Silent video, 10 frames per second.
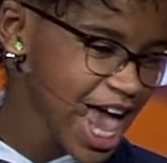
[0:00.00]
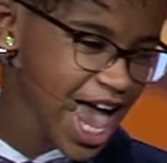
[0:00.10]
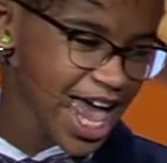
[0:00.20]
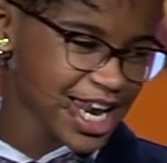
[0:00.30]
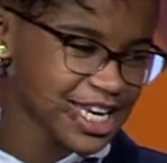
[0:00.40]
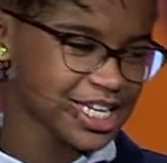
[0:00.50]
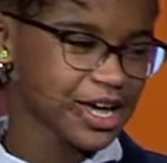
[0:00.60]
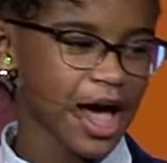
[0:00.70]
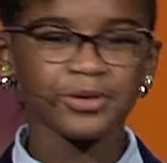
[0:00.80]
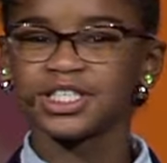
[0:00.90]
And
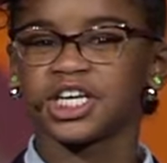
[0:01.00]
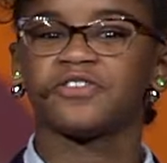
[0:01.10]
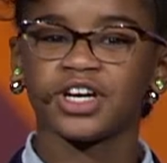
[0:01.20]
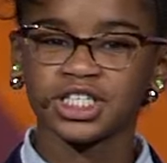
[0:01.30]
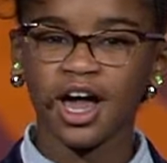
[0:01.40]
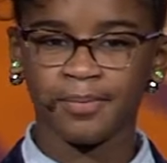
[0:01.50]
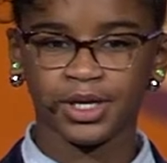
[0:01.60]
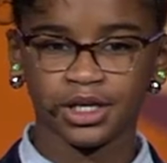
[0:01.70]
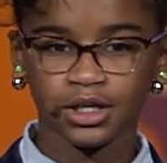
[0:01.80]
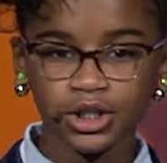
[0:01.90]
I was sick of us not
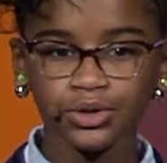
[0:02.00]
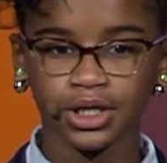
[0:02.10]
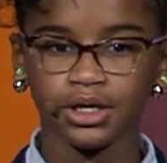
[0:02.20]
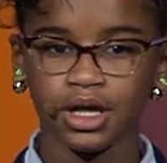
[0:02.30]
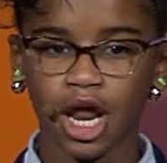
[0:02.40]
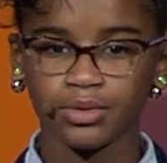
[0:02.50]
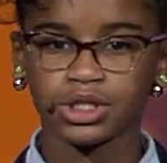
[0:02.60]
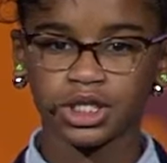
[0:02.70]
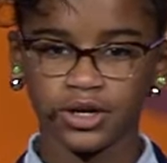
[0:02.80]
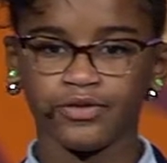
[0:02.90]
being included, and I was
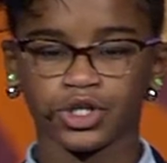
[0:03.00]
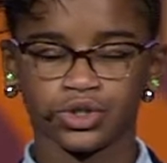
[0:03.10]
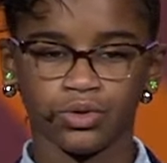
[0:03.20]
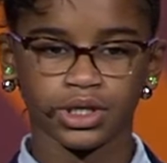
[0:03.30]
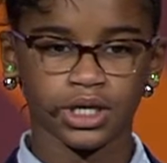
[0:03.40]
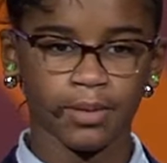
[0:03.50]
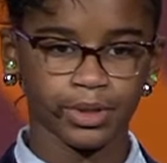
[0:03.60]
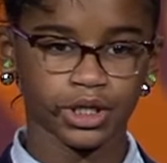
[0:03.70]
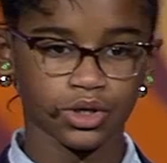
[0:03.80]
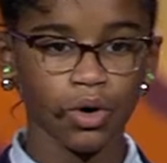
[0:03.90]
sick of our stories not
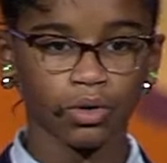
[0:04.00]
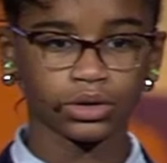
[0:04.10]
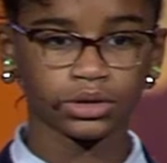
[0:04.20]
being told.